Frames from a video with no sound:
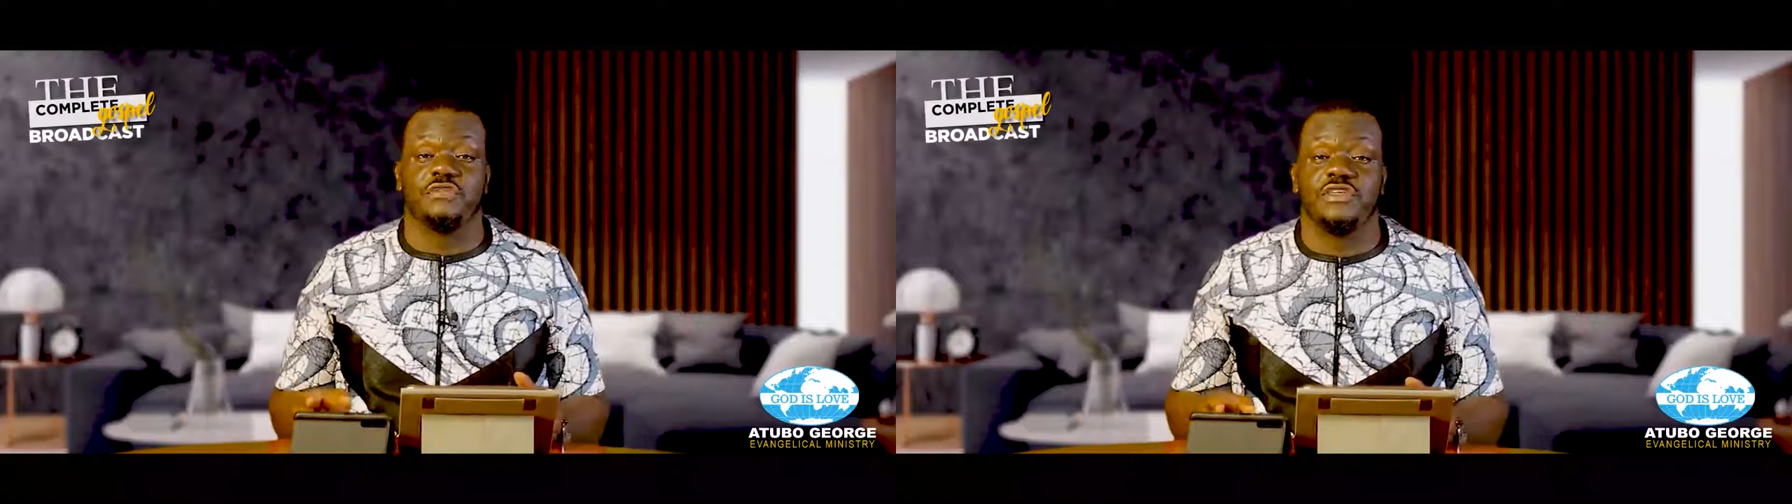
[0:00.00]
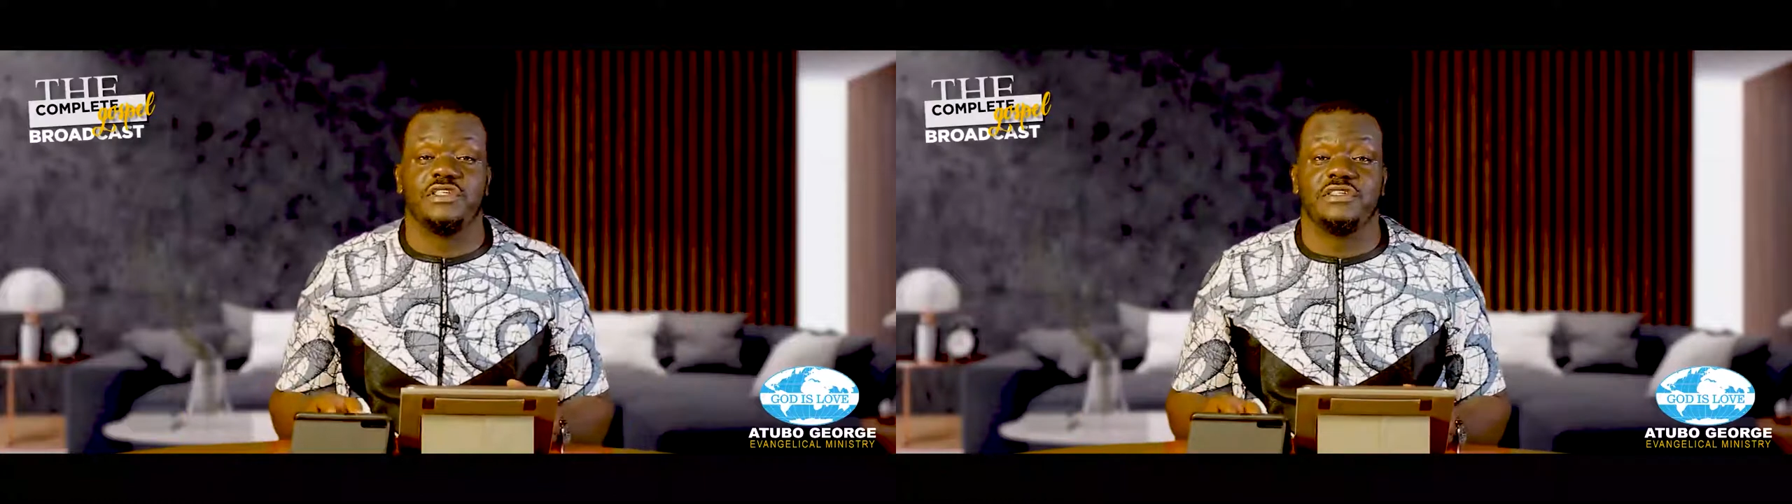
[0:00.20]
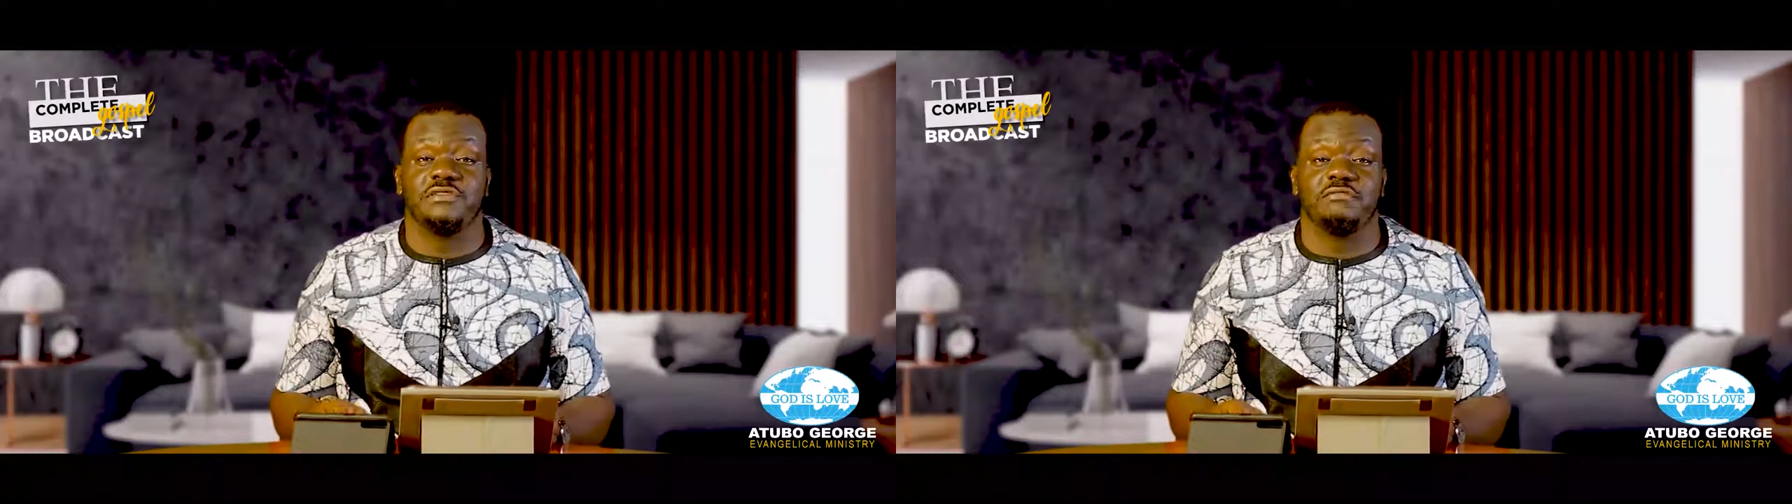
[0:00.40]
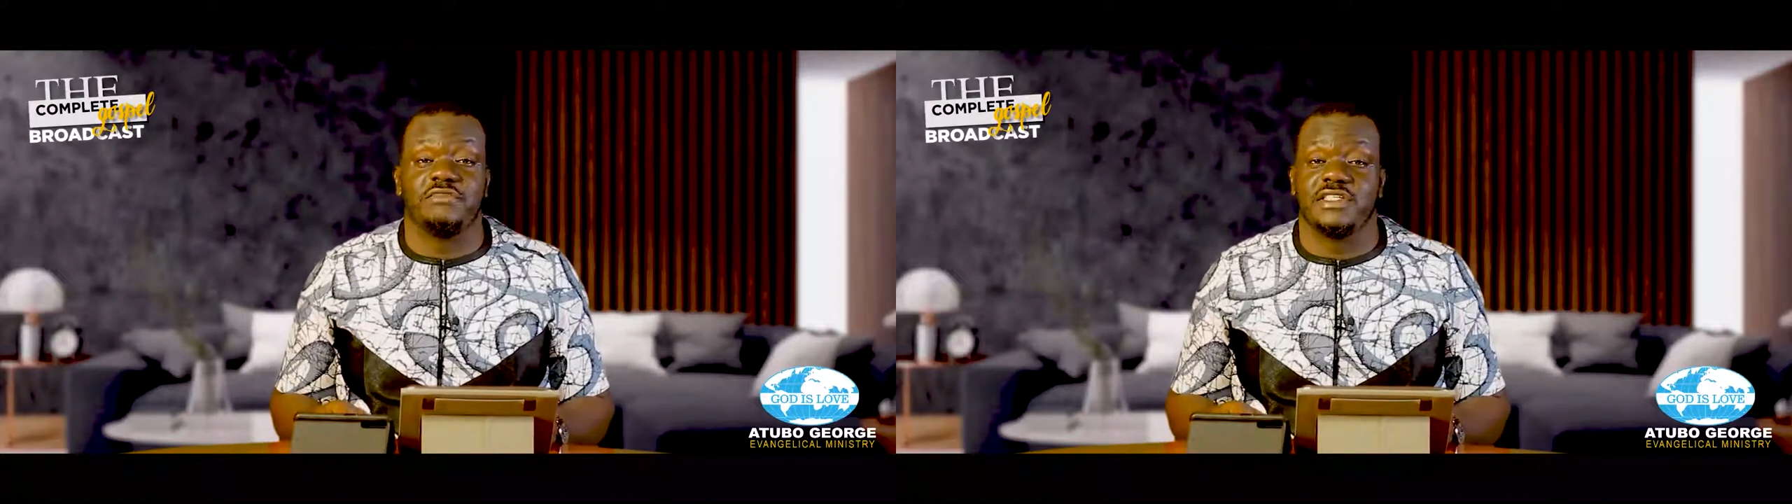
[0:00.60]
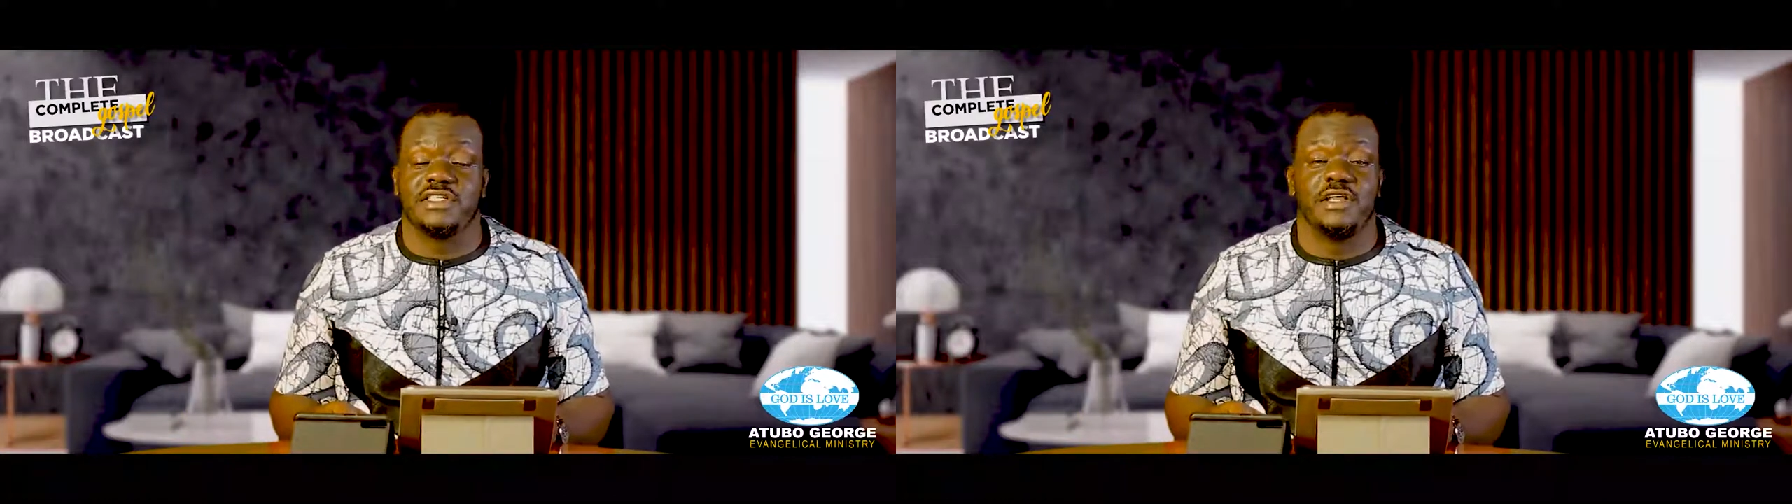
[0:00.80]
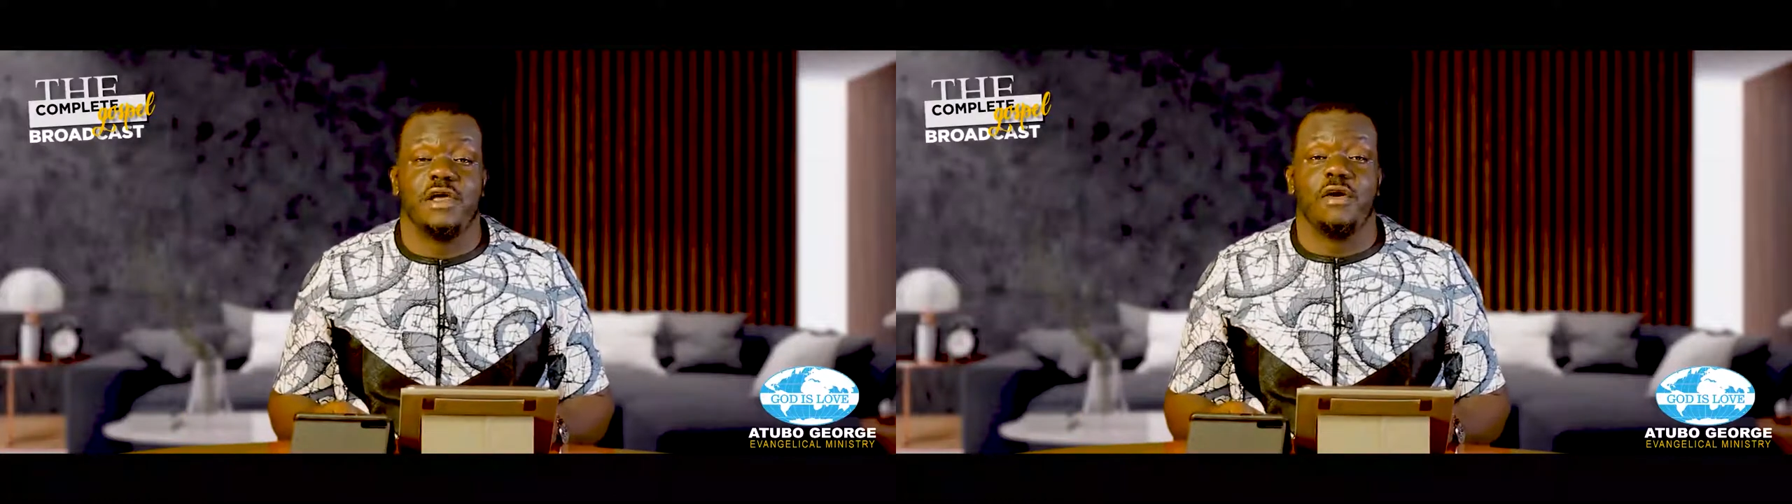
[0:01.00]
of Israel missed it.